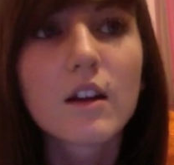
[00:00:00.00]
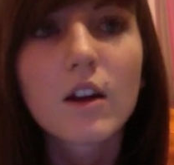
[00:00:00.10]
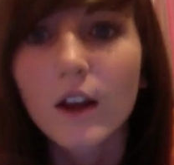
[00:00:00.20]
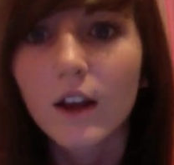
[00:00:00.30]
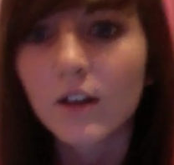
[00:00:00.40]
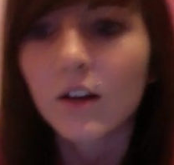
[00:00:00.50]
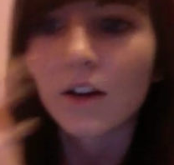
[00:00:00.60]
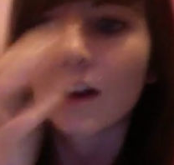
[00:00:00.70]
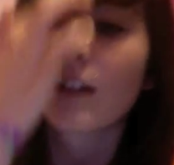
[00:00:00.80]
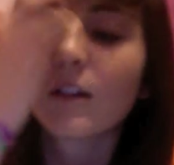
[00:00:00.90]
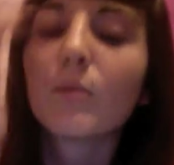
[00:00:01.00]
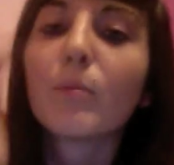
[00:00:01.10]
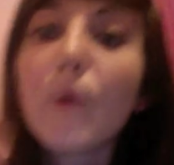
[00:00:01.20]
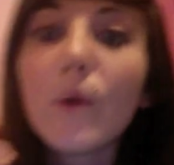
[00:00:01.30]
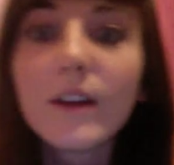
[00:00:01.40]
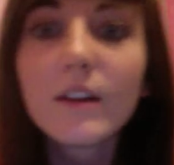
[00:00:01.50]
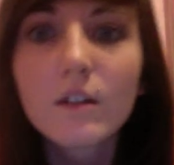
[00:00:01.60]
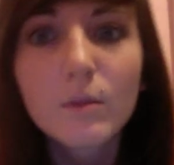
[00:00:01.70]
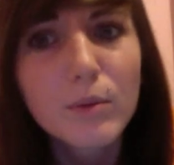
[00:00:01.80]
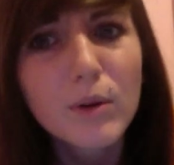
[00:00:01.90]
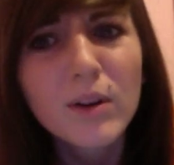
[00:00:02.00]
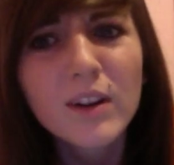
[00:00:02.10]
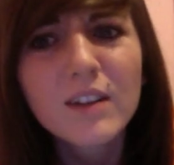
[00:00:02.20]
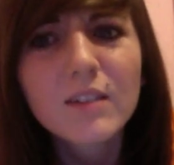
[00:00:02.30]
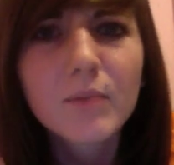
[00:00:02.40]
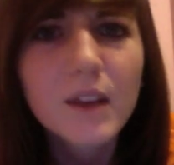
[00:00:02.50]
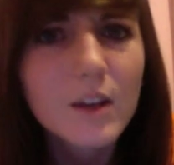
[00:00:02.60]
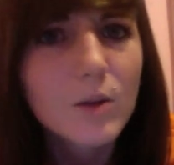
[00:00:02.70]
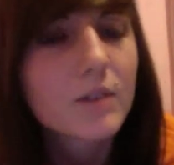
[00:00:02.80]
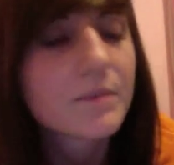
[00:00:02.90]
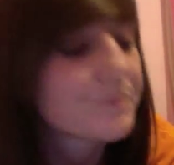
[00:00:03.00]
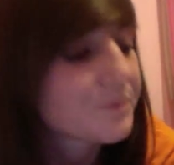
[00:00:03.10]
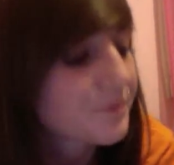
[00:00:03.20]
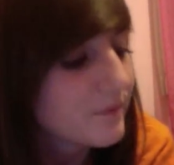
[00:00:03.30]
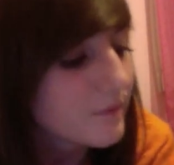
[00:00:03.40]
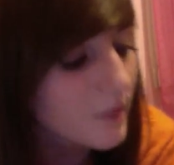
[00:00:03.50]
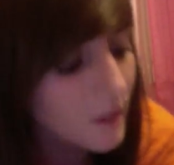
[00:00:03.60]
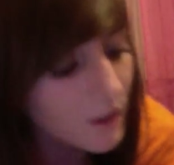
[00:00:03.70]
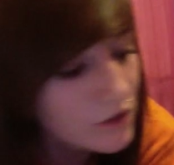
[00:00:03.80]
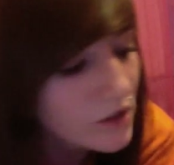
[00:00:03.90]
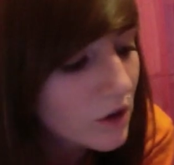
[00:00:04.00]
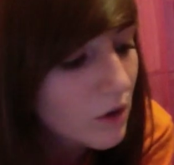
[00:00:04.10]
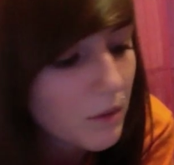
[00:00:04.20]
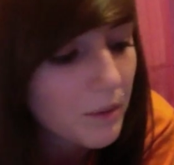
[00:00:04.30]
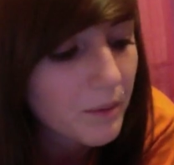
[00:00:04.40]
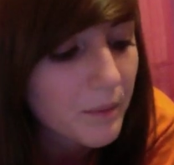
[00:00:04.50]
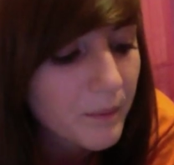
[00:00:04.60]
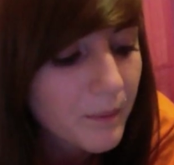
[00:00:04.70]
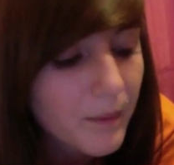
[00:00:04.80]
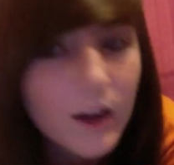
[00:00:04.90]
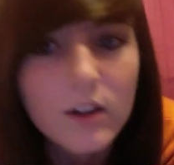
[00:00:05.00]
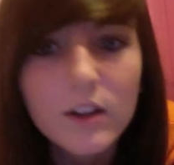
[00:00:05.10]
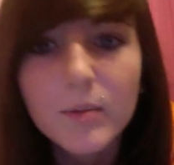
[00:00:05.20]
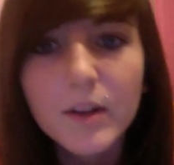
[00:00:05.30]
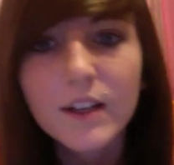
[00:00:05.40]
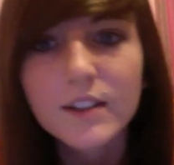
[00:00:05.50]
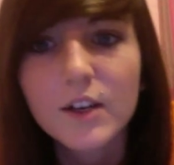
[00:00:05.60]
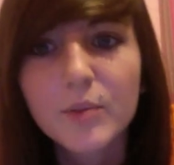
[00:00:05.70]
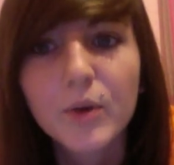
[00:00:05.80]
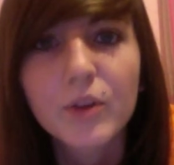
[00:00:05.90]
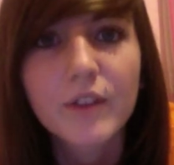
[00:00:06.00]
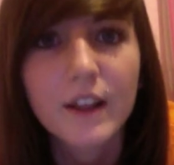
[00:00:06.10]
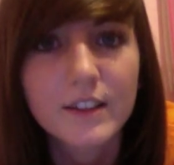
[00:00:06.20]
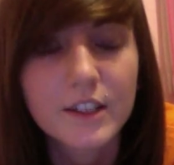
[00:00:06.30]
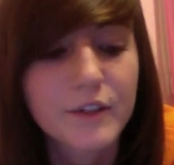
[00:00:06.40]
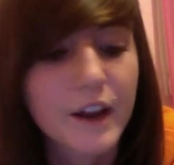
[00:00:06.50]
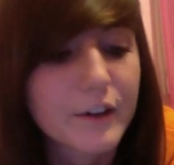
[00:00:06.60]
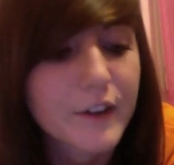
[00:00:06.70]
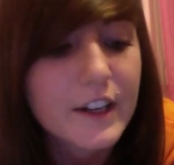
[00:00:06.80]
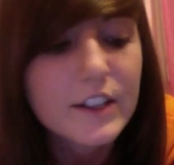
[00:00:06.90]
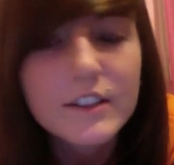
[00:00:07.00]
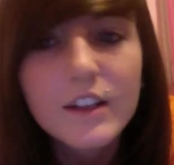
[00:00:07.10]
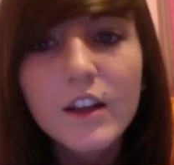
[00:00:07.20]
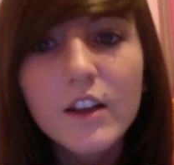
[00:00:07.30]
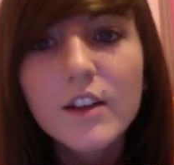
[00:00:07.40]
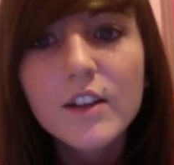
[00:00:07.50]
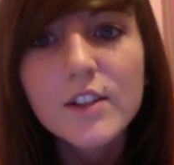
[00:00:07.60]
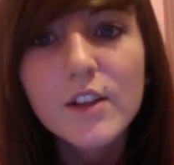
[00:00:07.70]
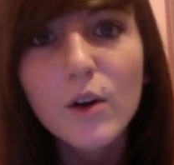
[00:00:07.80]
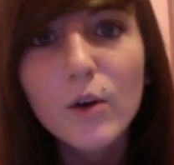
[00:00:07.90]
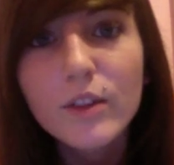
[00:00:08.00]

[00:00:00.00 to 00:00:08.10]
Okay, alright. Point, making one. So, my uncle and my cousin are both volunteer firefighters. So